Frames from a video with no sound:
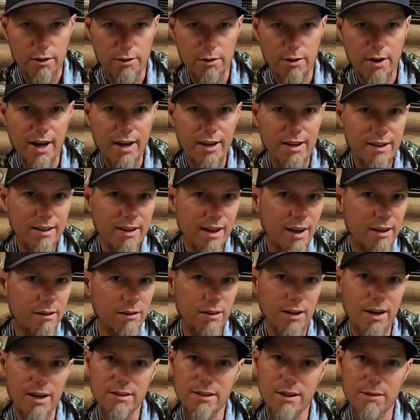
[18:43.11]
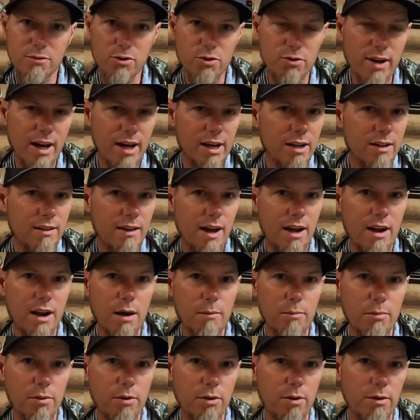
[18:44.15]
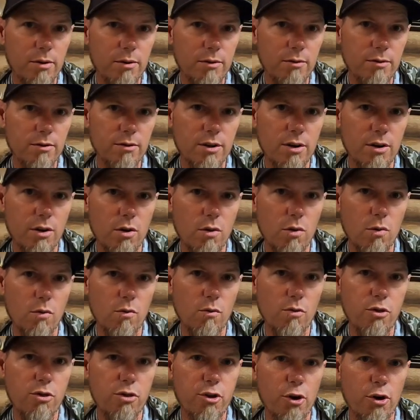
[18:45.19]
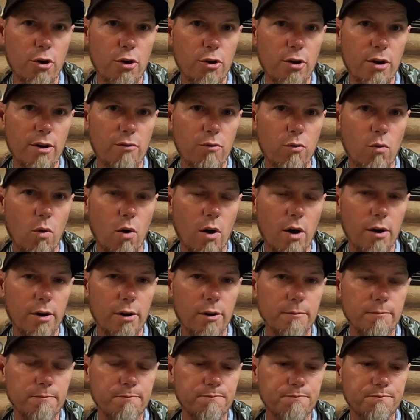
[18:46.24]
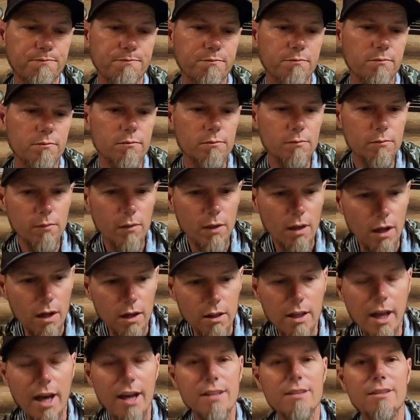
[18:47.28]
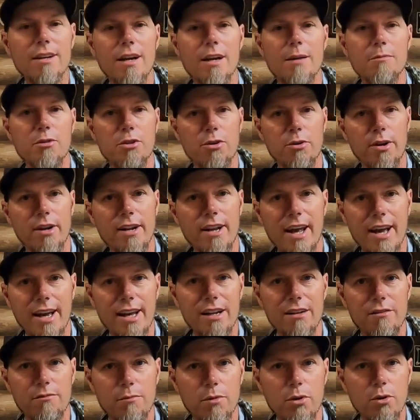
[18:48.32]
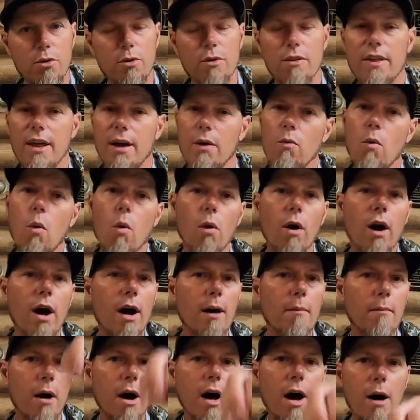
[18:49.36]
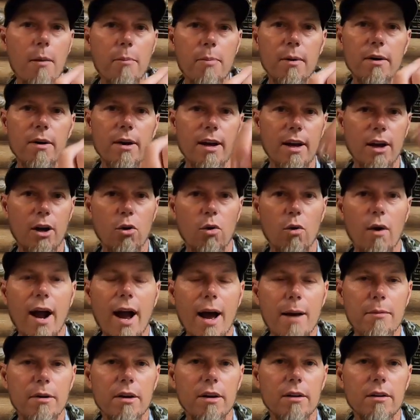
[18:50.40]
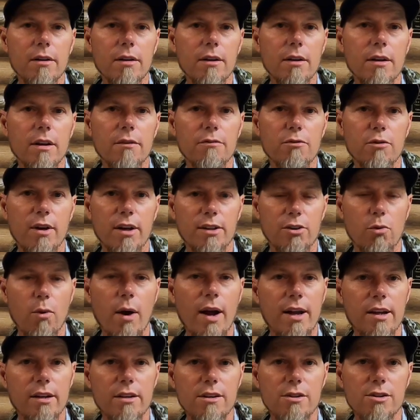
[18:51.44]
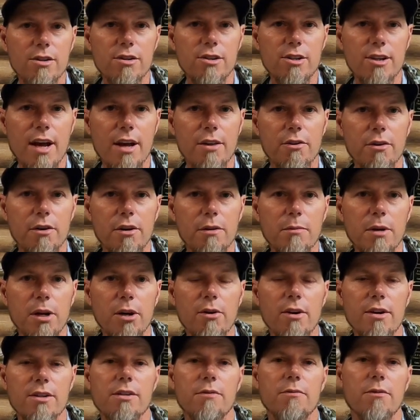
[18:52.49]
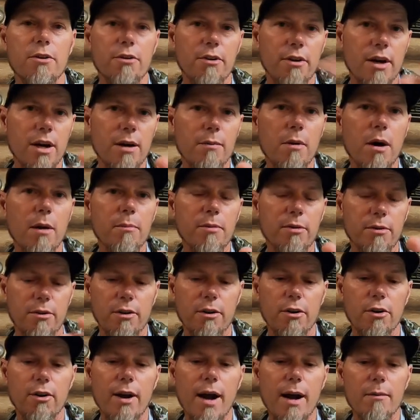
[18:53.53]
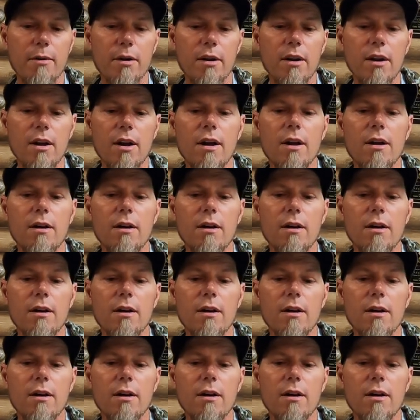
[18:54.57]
They're not in that, a lot of times they're not in that upper, you know, third of water. A lot of times they're in a negative mood. They won't come up and grab it. If you got the right conditions, yeah, they're going to be aggressive. They're going to come up and they're going to grab it.